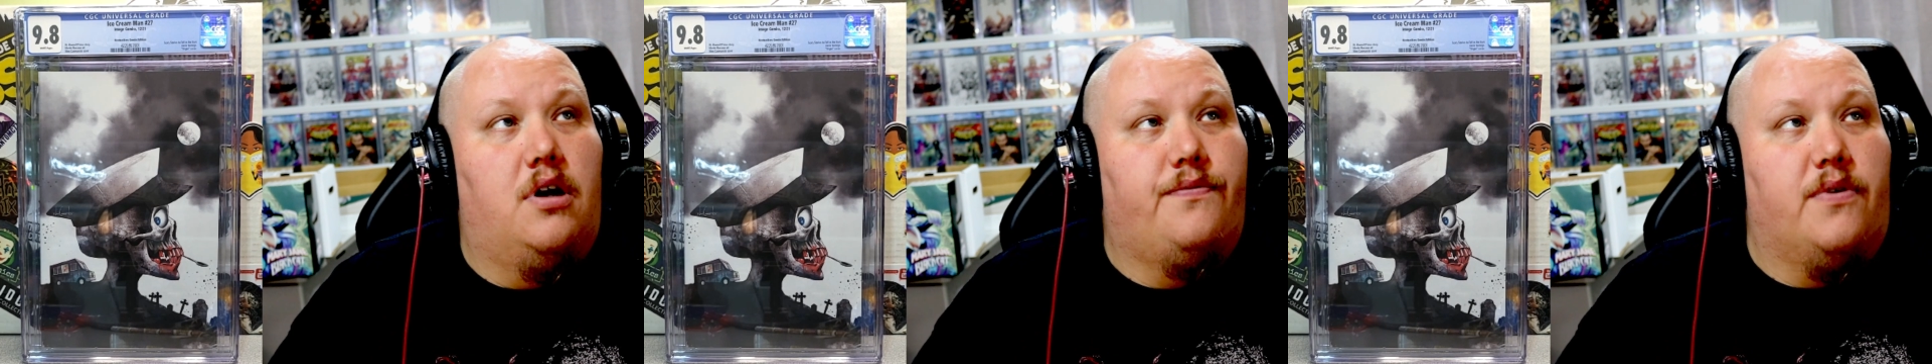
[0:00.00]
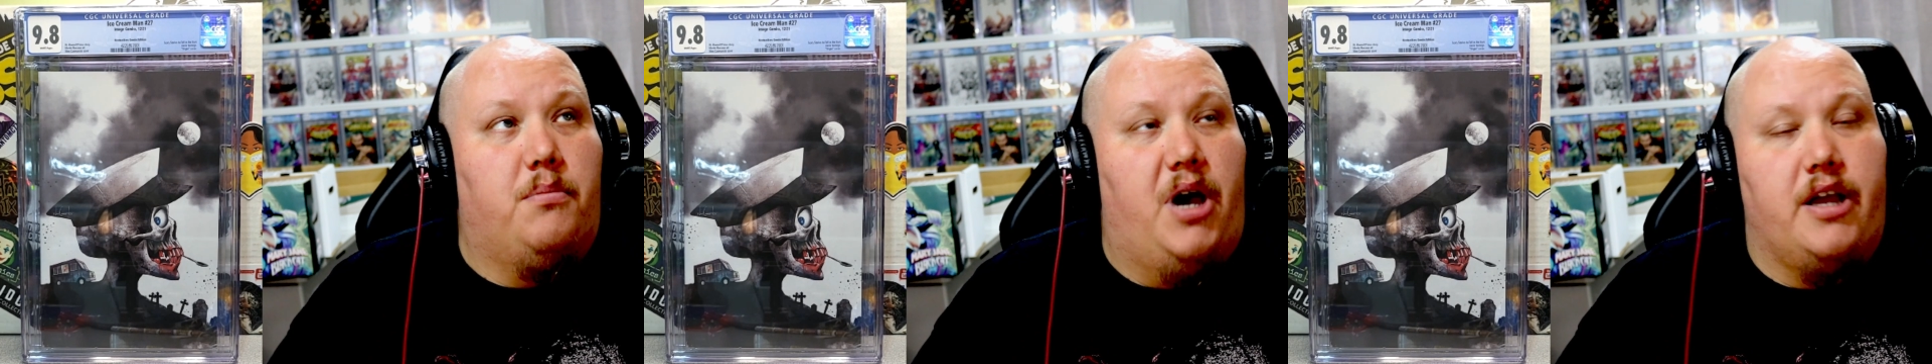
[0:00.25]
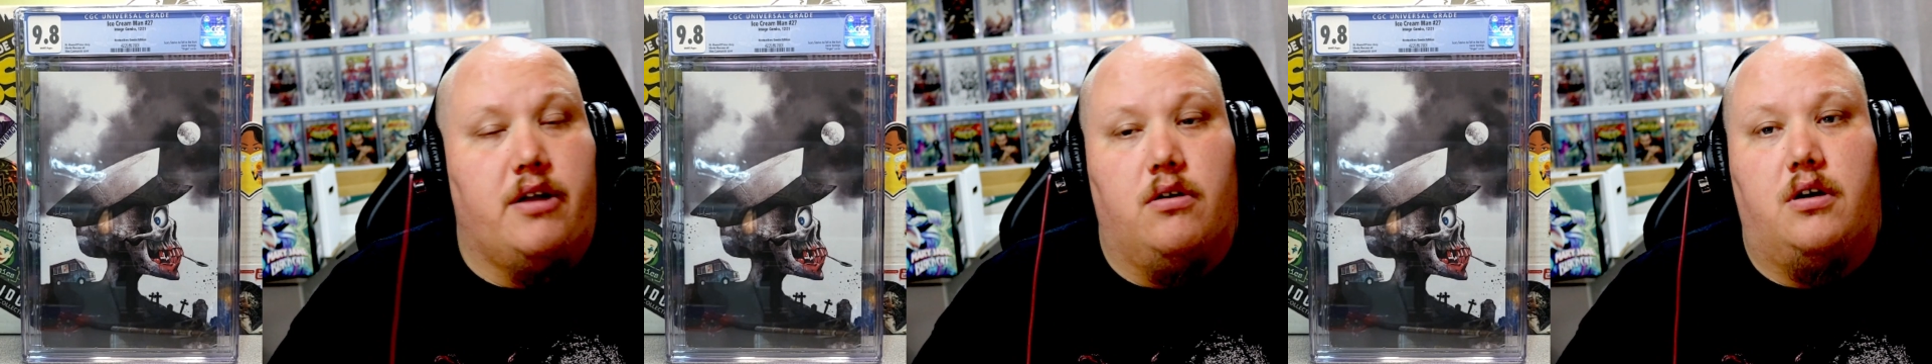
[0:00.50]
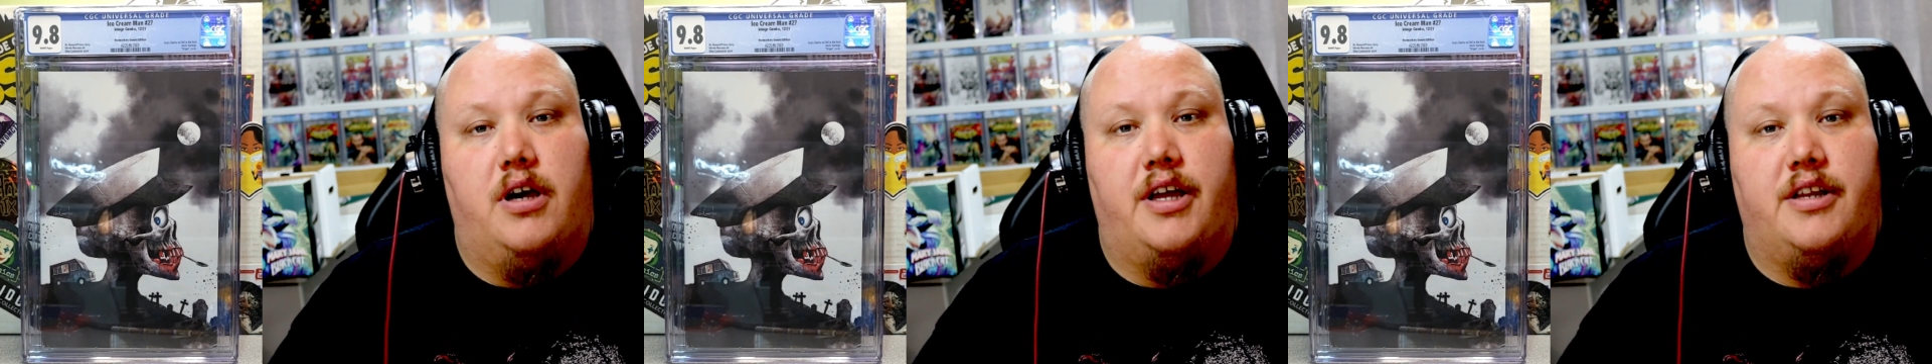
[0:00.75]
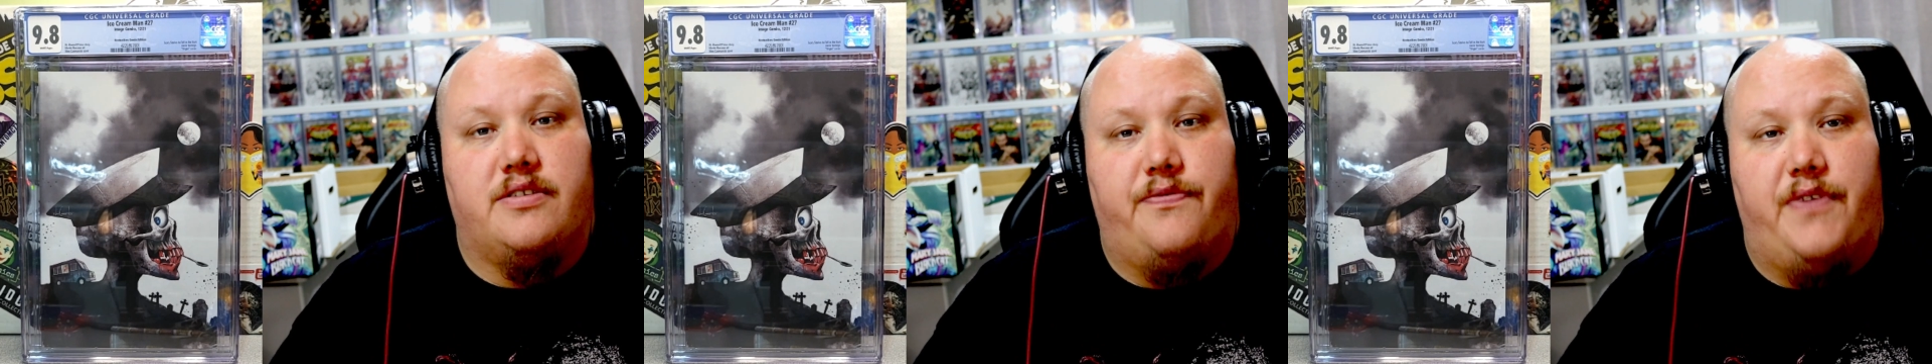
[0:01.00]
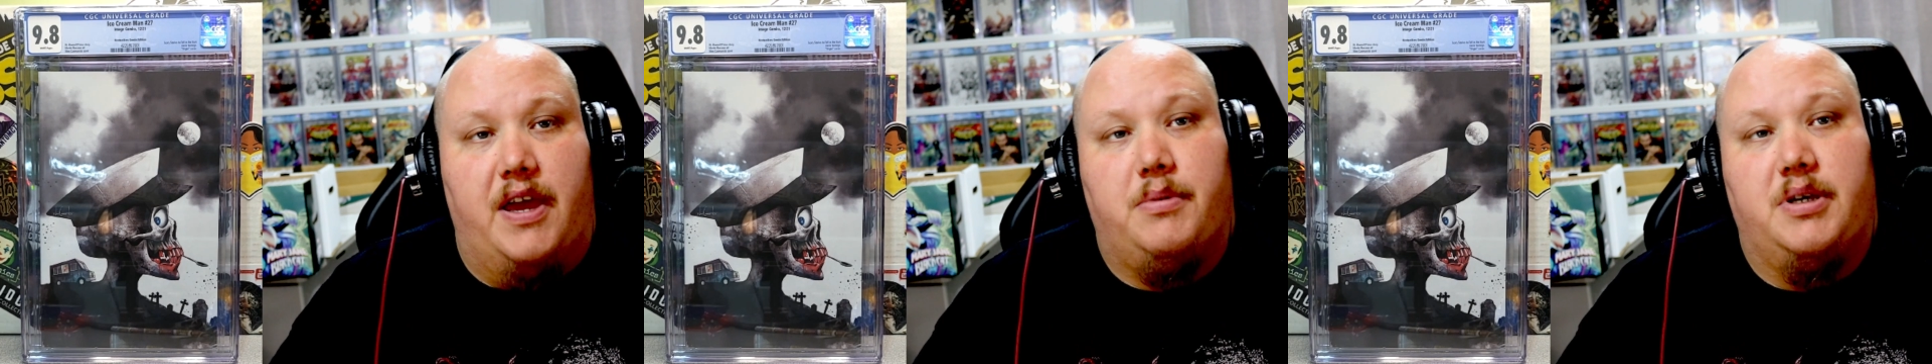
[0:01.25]
for Michael and his
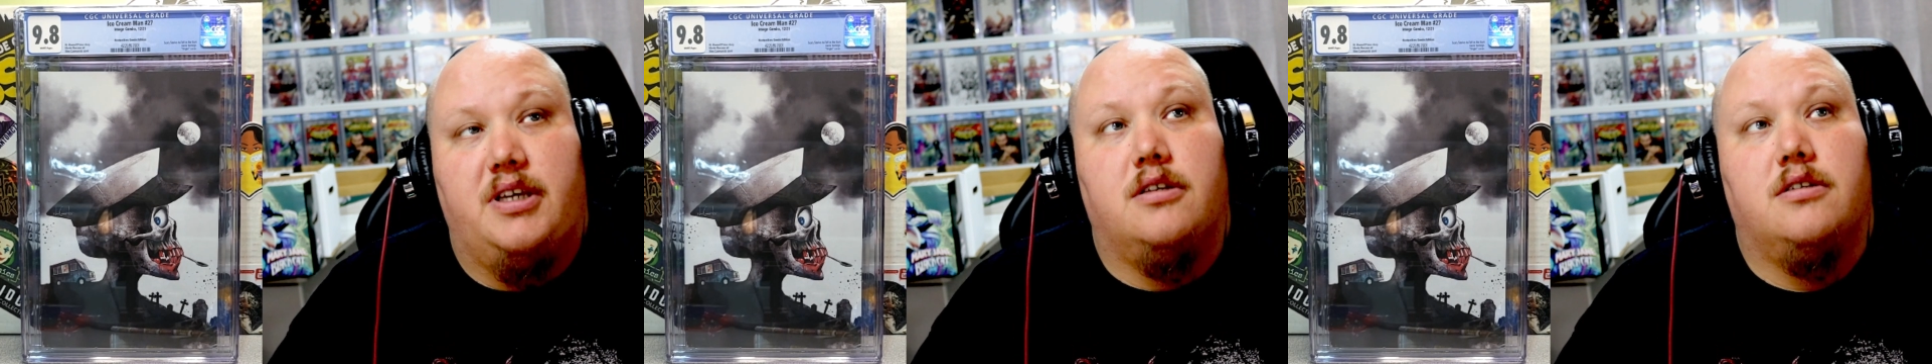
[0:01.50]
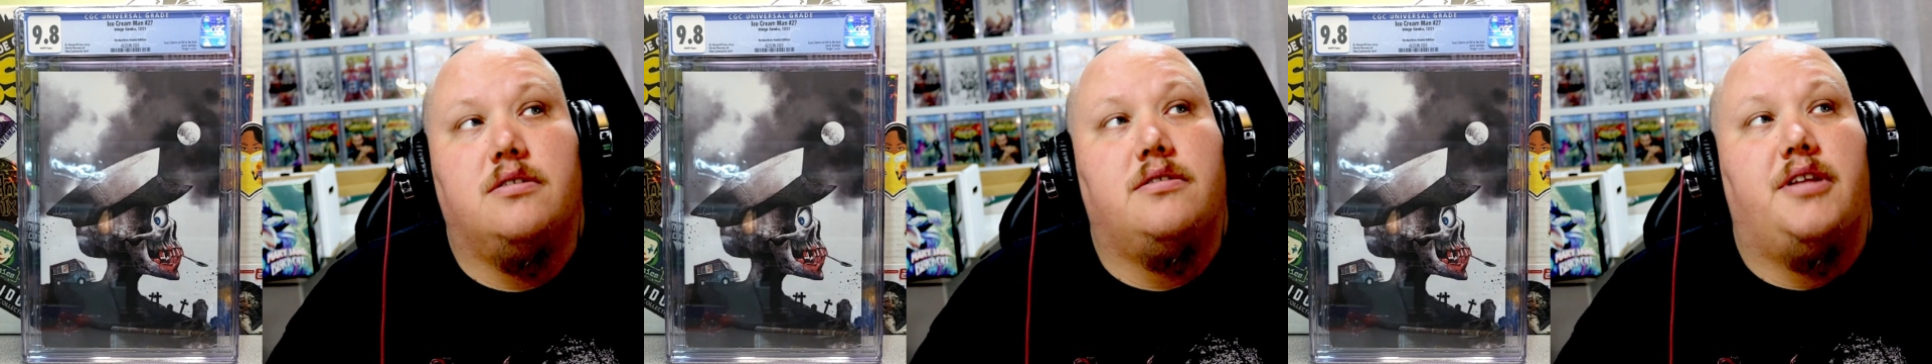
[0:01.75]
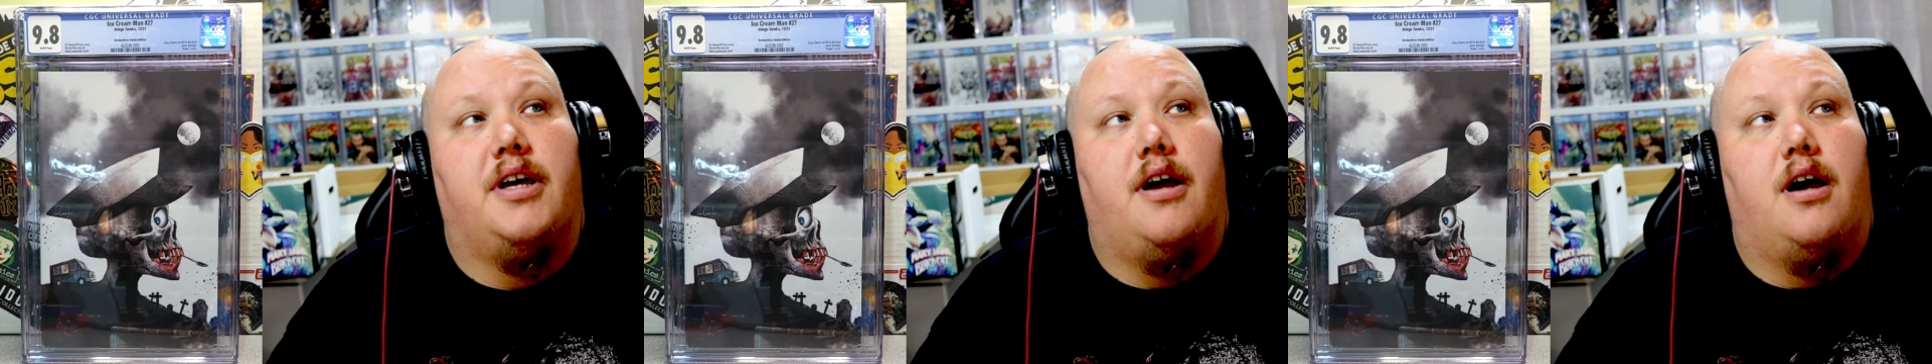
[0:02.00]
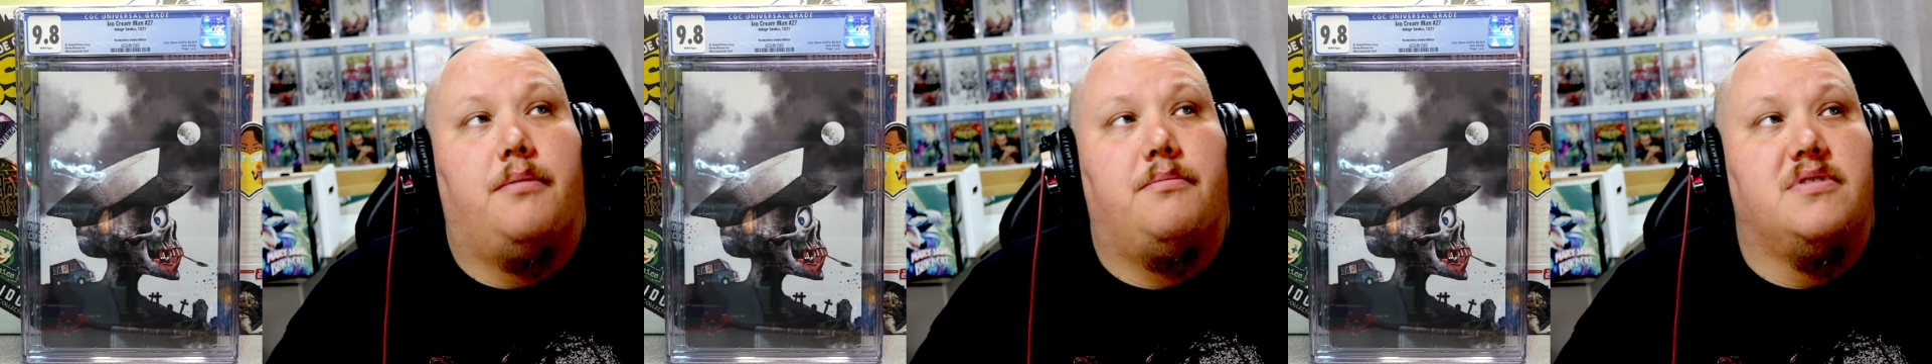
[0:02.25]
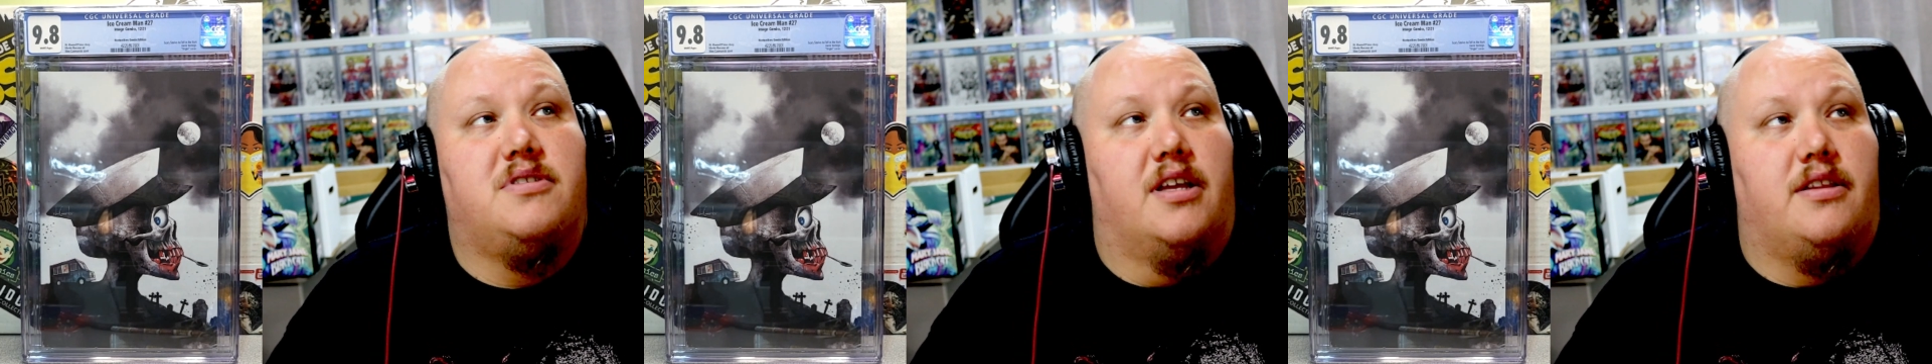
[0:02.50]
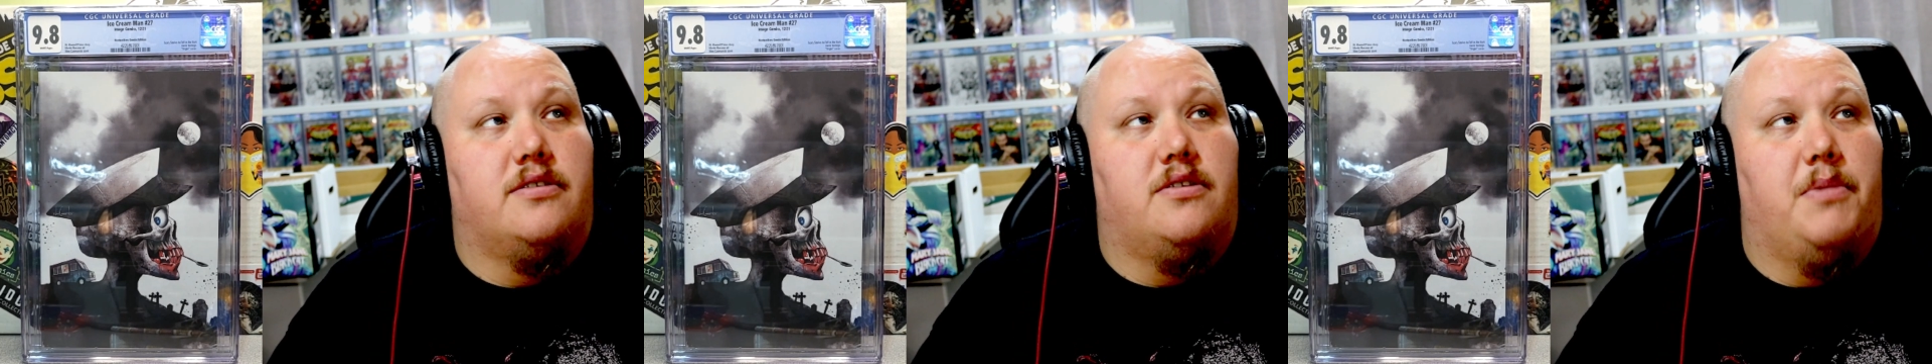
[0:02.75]
family that
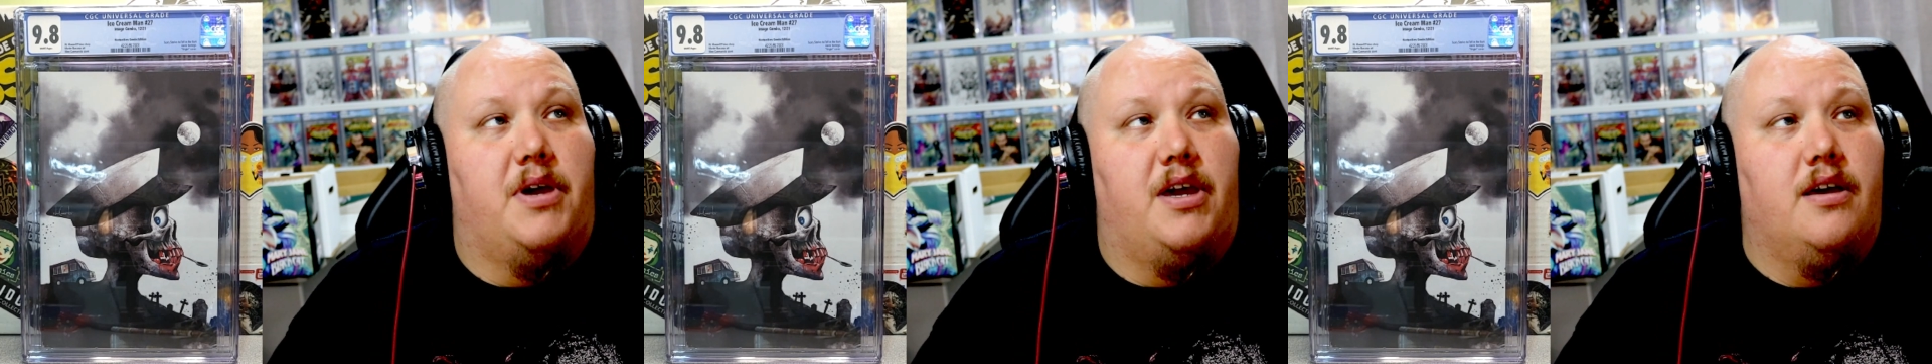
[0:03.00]
sent this to me.